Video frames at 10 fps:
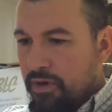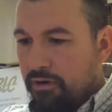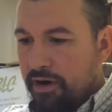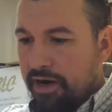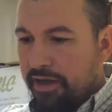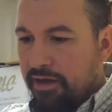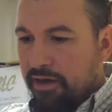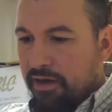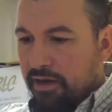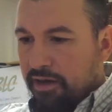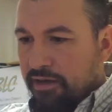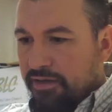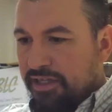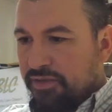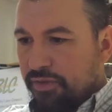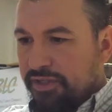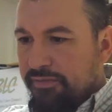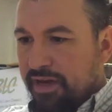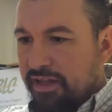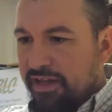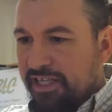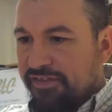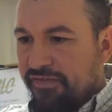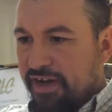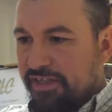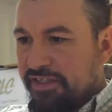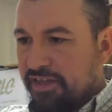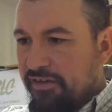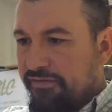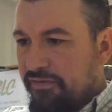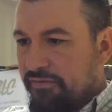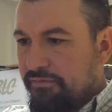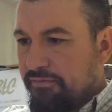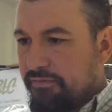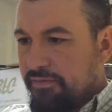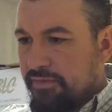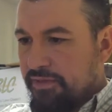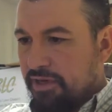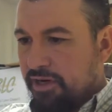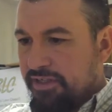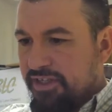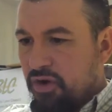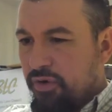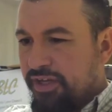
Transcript: Alrighty. This one has been classifying stuff on its own.